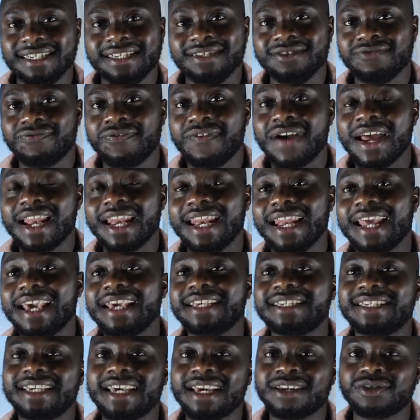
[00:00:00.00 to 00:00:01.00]
Find
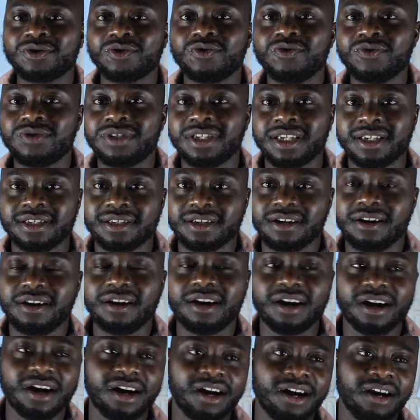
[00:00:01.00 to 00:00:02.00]
lazy excuses.
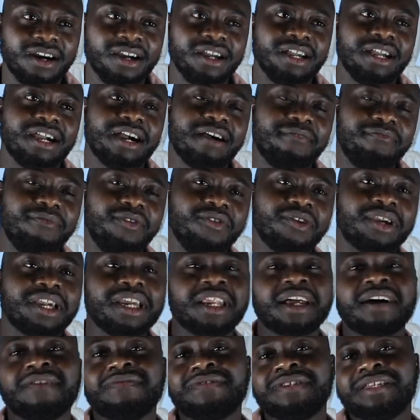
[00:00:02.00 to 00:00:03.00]
I'm
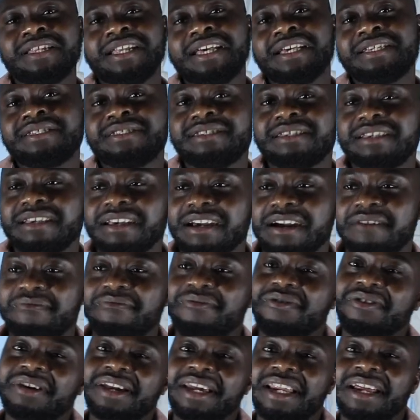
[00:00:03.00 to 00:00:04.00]
looking after this, I'm
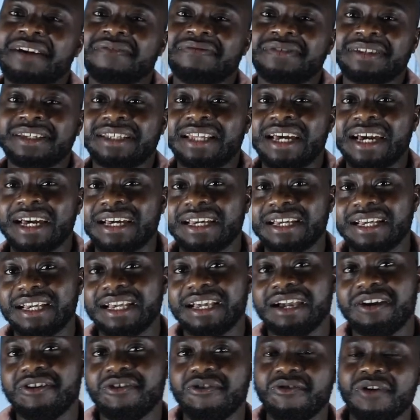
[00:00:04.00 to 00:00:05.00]
looking after that,
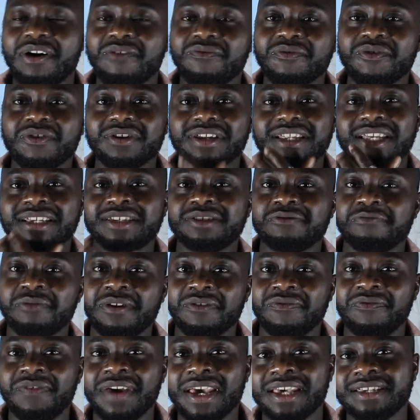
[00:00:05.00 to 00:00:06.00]
I've got this on my
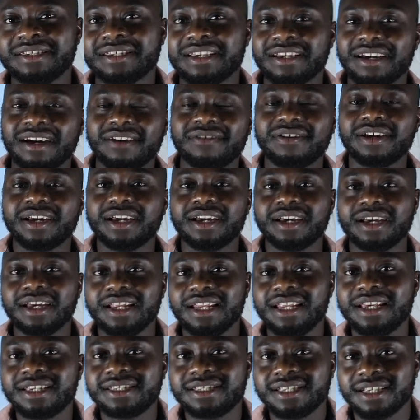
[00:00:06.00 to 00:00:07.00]
face.
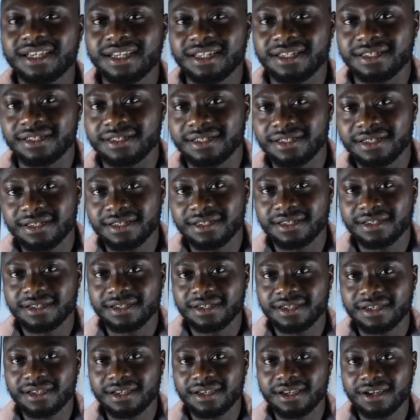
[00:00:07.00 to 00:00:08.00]
Listen,
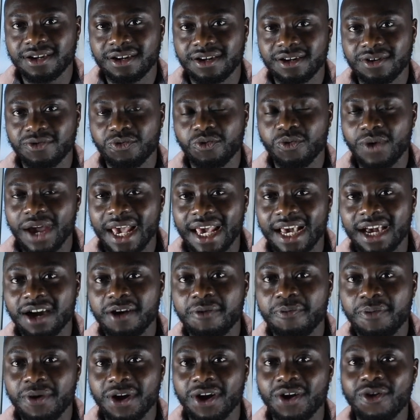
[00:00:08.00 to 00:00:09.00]
wake
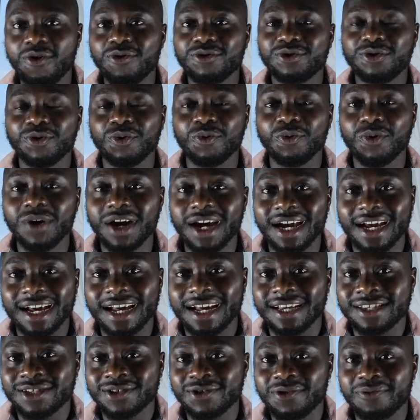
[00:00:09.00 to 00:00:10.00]
up and go to work
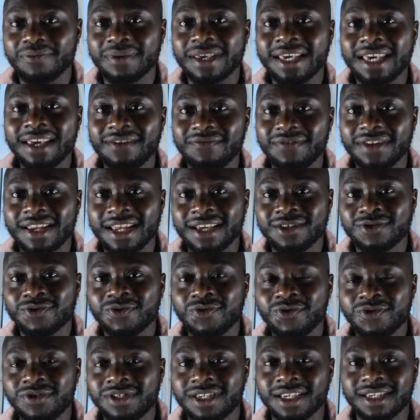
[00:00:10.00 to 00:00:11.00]
and stop giving
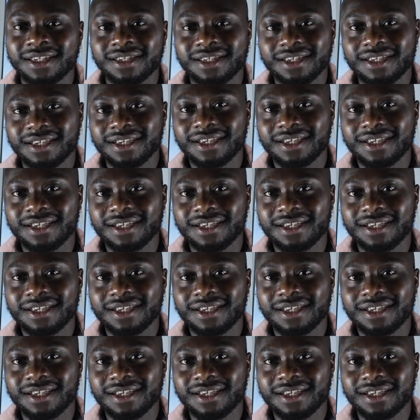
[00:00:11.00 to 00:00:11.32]
excuses.